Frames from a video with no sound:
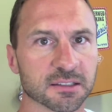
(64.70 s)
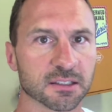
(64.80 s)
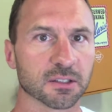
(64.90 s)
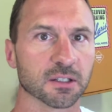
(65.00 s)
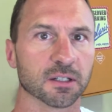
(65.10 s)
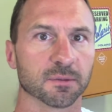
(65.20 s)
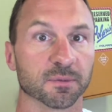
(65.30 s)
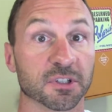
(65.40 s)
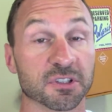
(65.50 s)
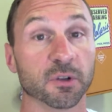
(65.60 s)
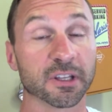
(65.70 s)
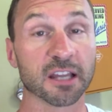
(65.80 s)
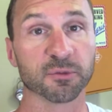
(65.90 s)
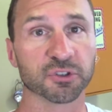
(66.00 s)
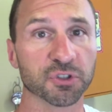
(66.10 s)
because it only
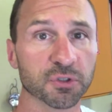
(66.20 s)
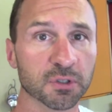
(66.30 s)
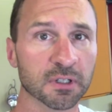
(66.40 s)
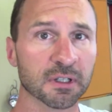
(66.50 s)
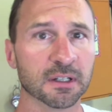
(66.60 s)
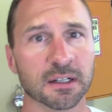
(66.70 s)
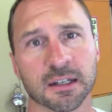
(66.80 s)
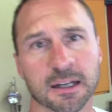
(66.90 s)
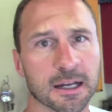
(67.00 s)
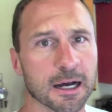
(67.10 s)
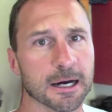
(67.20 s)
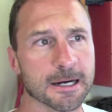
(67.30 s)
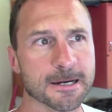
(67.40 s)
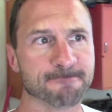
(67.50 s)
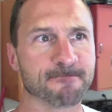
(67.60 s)
came with two
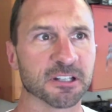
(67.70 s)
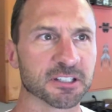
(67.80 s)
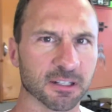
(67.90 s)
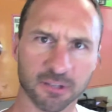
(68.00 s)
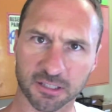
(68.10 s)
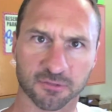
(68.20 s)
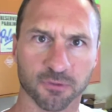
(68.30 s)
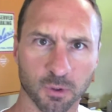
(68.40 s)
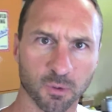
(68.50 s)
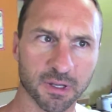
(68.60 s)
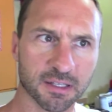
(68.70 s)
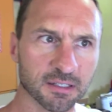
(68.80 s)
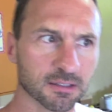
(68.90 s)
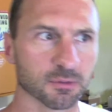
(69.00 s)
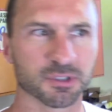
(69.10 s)
instead of like the
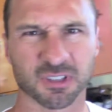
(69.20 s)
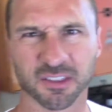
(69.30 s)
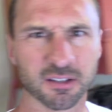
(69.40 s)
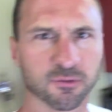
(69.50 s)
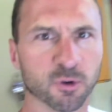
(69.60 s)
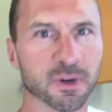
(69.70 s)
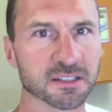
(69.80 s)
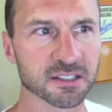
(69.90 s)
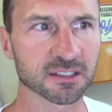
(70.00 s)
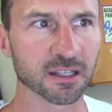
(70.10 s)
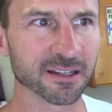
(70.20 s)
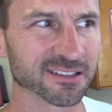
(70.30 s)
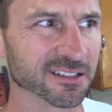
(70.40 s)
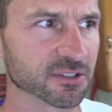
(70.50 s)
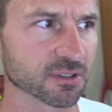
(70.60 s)
4-way, which are I think 4x6 lights.
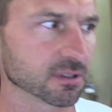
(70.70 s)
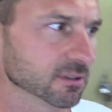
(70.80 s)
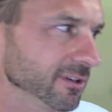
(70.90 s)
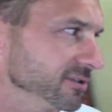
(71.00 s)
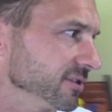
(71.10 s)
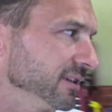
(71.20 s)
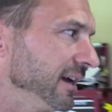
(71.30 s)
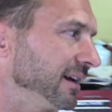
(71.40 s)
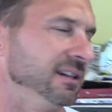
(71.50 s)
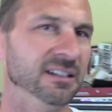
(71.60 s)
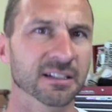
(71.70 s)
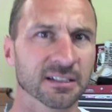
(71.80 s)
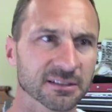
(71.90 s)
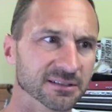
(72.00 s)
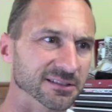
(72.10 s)
These are larger than that,
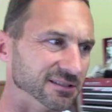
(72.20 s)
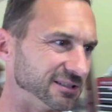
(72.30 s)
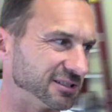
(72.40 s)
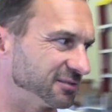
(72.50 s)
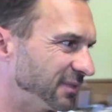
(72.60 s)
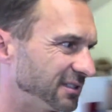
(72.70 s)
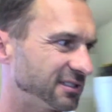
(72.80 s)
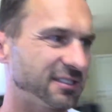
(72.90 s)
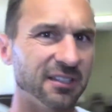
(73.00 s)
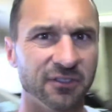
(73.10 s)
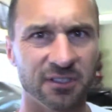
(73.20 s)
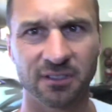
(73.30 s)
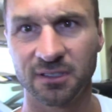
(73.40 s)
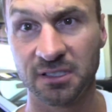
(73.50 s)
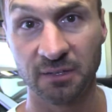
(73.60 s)

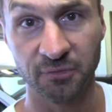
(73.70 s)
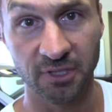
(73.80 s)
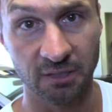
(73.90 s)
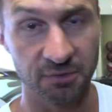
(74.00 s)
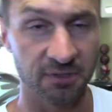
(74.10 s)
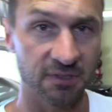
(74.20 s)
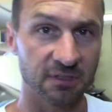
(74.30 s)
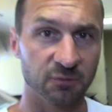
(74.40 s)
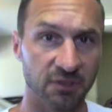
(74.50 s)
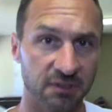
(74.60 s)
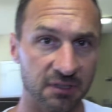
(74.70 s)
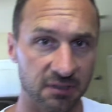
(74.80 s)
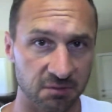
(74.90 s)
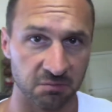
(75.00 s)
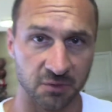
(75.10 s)
6x7 or something. I'm sure someone could
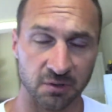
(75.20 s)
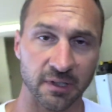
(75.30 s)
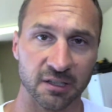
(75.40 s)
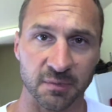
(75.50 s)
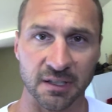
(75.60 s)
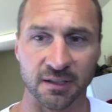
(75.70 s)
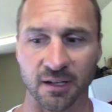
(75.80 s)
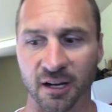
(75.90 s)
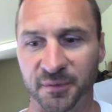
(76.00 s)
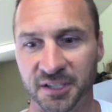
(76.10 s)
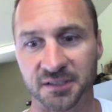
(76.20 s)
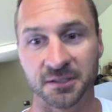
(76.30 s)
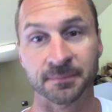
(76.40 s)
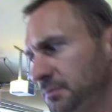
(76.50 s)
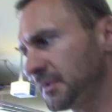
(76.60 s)
correct me in the comments.
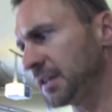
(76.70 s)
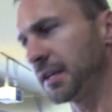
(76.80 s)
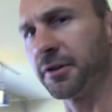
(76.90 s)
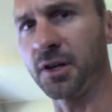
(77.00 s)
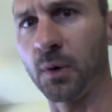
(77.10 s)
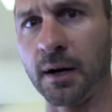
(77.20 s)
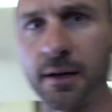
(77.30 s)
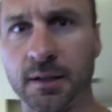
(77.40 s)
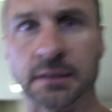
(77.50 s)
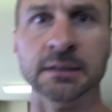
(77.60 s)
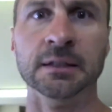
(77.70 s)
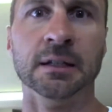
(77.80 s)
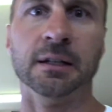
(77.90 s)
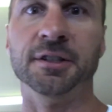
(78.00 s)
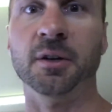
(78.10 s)
They require,
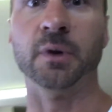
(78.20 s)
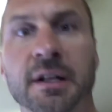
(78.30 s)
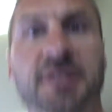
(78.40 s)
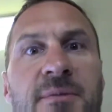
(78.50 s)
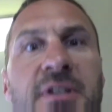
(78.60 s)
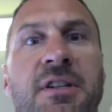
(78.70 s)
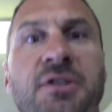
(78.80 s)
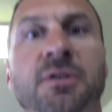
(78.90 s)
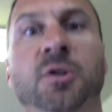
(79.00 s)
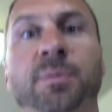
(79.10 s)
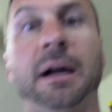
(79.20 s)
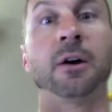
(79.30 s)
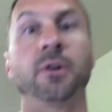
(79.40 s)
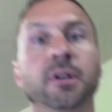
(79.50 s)
you know, running some additional power and